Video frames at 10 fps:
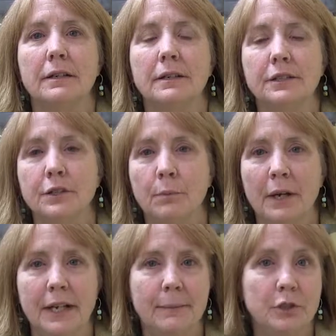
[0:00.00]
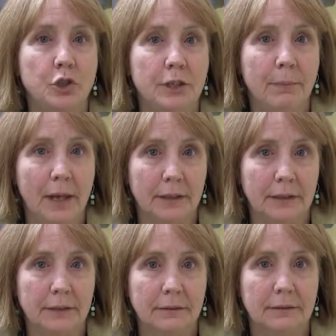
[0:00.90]
So my name is Jean
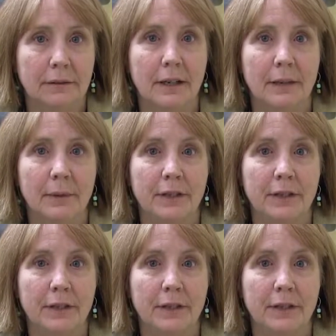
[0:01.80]
Palin. I'm